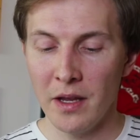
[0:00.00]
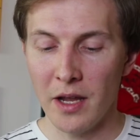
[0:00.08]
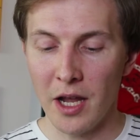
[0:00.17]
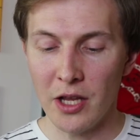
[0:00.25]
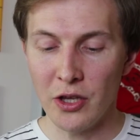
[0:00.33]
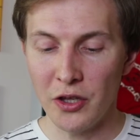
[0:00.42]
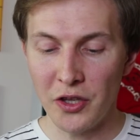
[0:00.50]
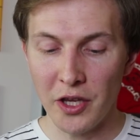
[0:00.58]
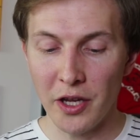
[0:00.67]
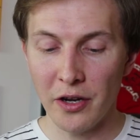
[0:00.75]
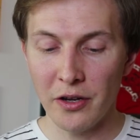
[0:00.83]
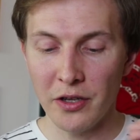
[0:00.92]
And
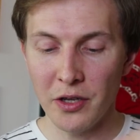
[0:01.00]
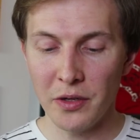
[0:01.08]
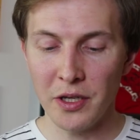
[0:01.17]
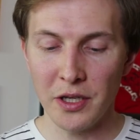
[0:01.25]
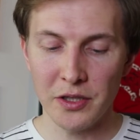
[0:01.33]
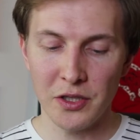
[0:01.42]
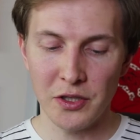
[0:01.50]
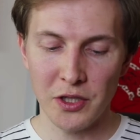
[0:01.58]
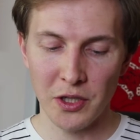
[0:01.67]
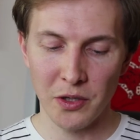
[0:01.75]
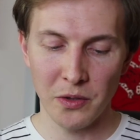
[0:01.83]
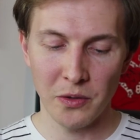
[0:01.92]
here you need
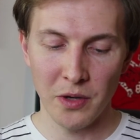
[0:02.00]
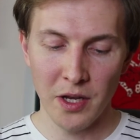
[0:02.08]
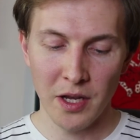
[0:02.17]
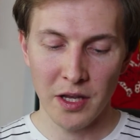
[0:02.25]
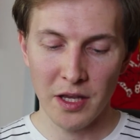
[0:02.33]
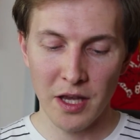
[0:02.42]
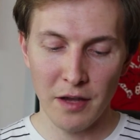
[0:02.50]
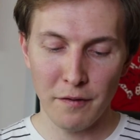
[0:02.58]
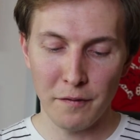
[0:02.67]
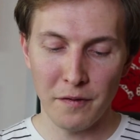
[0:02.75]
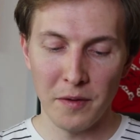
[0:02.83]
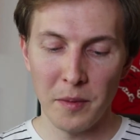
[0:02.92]
to
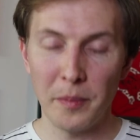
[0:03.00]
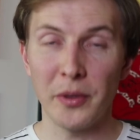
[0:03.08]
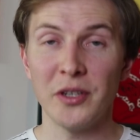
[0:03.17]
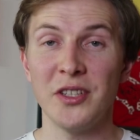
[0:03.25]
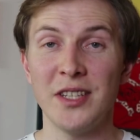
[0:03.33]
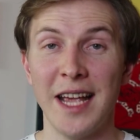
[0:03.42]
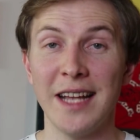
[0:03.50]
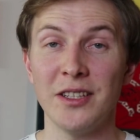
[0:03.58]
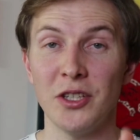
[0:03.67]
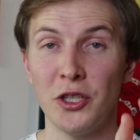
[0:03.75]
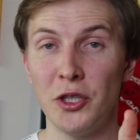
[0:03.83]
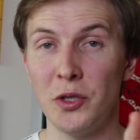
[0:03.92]
give
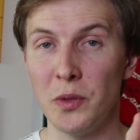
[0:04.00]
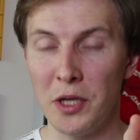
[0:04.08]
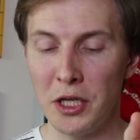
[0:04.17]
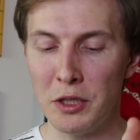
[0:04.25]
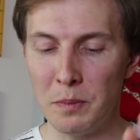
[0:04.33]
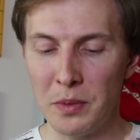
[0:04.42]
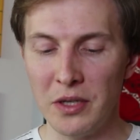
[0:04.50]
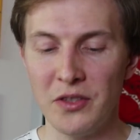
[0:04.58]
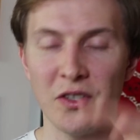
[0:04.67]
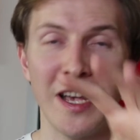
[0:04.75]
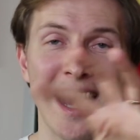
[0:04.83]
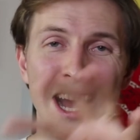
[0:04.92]
percentage to each
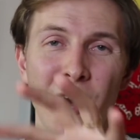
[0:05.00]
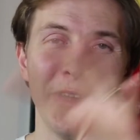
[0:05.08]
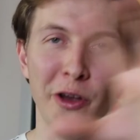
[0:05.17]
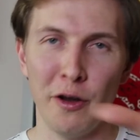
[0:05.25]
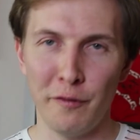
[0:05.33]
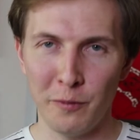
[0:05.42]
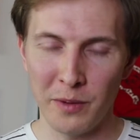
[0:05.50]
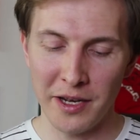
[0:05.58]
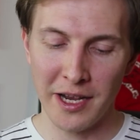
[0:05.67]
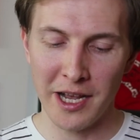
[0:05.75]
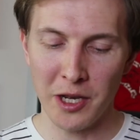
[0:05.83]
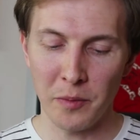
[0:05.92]
piece out of
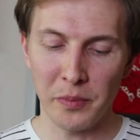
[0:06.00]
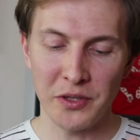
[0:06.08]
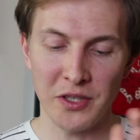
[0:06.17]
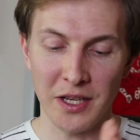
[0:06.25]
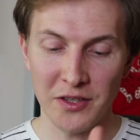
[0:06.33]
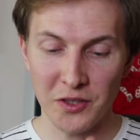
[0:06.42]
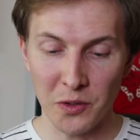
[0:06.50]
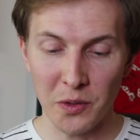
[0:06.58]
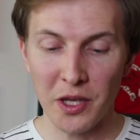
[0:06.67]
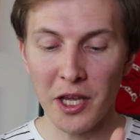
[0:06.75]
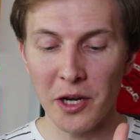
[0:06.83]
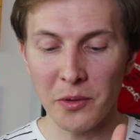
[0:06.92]
100%. So
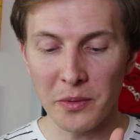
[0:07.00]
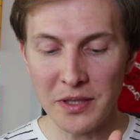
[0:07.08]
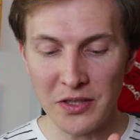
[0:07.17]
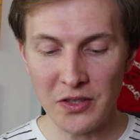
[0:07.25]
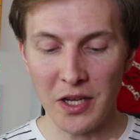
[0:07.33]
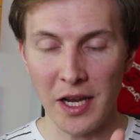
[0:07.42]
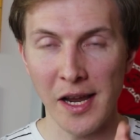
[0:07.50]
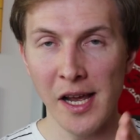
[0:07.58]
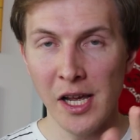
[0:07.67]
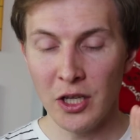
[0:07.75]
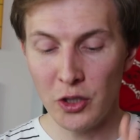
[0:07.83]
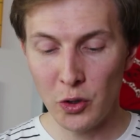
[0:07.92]
here we see
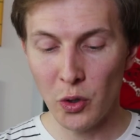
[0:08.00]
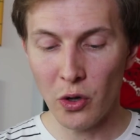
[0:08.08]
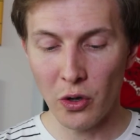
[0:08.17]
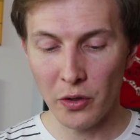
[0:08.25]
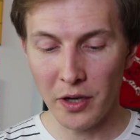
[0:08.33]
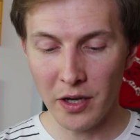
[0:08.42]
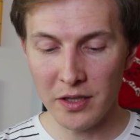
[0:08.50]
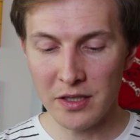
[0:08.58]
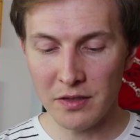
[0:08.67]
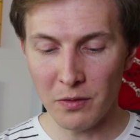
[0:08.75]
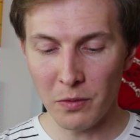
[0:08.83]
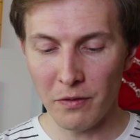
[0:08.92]
two
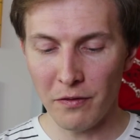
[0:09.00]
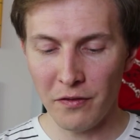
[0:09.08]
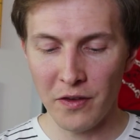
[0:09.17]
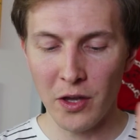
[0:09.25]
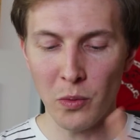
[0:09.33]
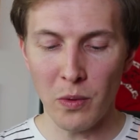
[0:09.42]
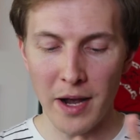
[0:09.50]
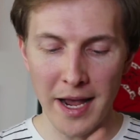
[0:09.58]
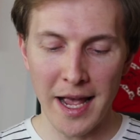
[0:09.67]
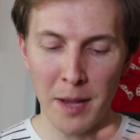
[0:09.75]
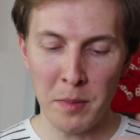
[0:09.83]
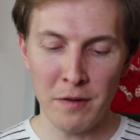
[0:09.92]
holdings,
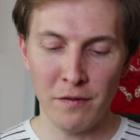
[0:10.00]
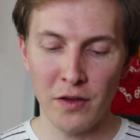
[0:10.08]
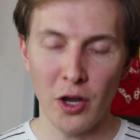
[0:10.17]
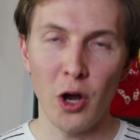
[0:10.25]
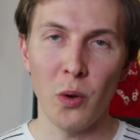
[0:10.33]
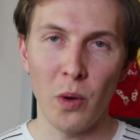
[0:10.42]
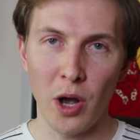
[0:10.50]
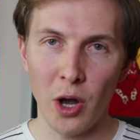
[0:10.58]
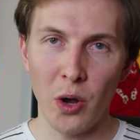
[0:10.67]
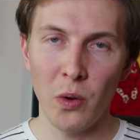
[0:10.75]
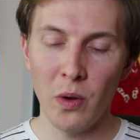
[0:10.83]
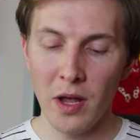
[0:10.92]
VYM and
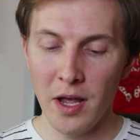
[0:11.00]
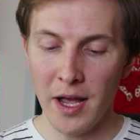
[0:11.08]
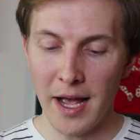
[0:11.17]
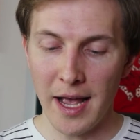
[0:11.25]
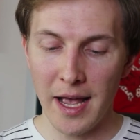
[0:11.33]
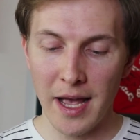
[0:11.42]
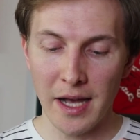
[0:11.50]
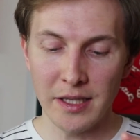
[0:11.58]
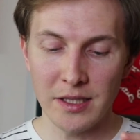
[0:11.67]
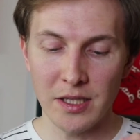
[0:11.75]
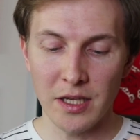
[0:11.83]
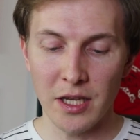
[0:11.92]
VOO,
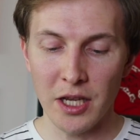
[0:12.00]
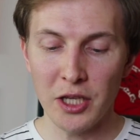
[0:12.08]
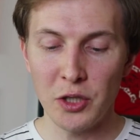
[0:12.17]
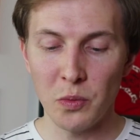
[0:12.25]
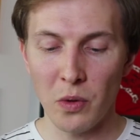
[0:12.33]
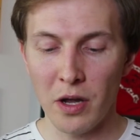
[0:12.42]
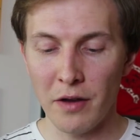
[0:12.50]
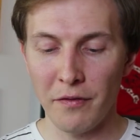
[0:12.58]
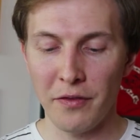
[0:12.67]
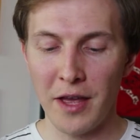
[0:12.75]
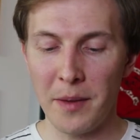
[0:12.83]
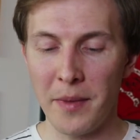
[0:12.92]
and each one
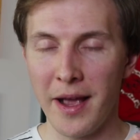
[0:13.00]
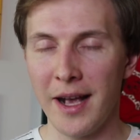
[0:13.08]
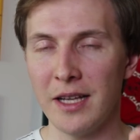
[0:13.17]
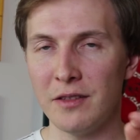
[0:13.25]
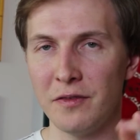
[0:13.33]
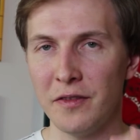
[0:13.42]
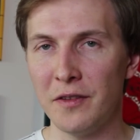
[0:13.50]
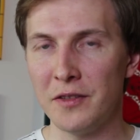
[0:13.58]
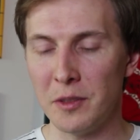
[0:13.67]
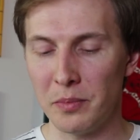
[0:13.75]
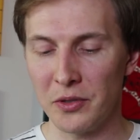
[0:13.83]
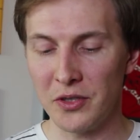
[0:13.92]
of them has
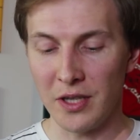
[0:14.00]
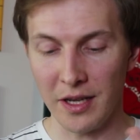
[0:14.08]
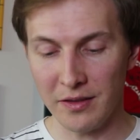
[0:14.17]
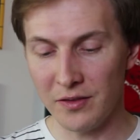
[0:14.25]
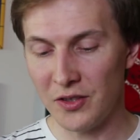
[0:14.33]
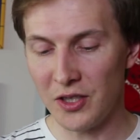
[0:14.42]
50%.